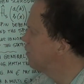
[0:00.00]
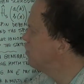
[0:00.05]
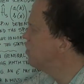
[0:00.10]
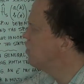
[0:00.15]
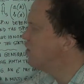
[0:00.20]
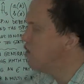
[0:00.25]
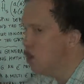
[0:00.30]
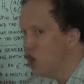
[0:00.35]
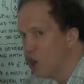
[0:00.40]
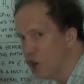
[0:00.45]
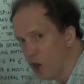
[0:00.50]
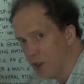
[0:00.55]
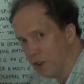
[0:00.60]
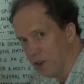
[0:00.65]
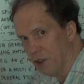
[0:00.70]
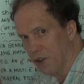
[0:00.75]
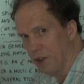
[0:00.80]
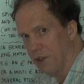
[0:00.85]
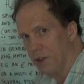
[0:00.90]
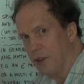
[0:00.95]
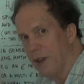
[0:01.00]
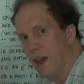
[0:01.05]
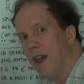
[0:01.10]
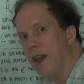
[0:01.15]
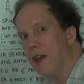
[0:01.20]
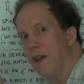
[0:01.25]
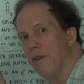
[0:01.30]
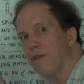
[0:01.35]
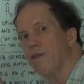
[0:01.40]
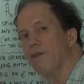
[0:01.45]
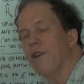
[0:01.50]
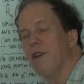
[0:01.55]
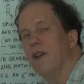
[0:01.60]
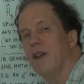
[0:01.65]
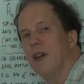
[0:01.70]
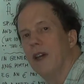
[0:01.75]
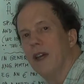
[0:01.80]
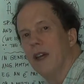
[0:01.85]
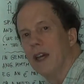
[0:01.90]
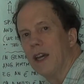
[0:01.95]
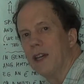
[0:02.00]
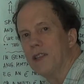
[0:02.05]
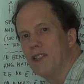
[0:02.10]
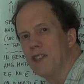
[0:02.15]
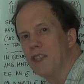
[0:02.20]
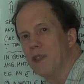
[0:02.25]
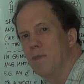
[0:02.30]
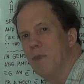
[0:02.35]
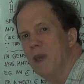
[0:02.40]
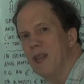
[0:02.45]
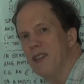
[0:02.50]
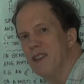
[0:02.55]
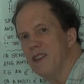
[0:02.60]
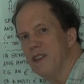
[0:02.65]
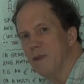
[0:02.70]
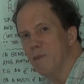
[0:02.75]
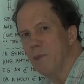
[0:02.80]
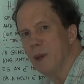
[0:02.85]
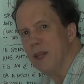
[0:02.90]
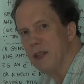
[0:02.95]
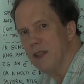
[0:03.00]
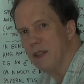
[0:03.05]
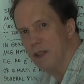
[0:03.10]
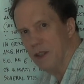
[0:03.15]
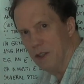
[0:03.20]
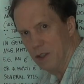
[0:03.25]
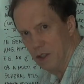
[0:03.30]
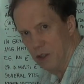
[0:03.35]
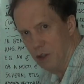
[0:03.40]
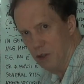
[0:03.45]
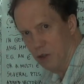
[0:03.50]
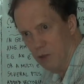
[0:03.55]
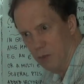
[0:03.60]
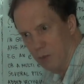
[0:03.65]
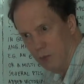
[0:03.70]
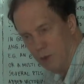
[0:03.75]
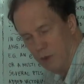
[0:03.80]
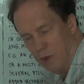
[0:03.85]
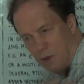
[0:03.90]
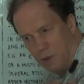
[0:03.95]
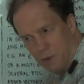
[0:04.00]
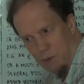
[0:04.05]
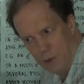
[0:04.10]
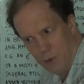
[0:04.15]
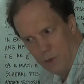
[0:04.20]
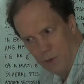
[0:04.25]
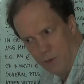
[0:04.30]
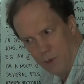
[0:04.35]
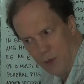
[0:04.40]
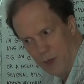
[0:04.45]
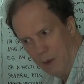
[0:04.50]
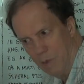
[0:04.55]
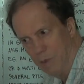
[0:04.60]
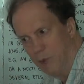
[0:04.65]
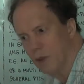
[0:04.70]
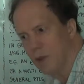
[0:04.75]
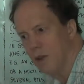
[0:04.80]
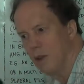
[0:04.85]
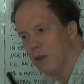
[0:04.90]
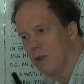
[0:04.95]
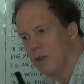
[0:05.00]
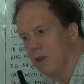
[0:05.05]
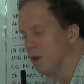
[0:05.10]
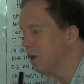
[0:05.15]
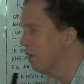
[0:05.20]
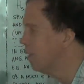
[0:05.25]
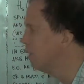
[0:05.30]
not have a spin-dependent term, so if your Hamiltonian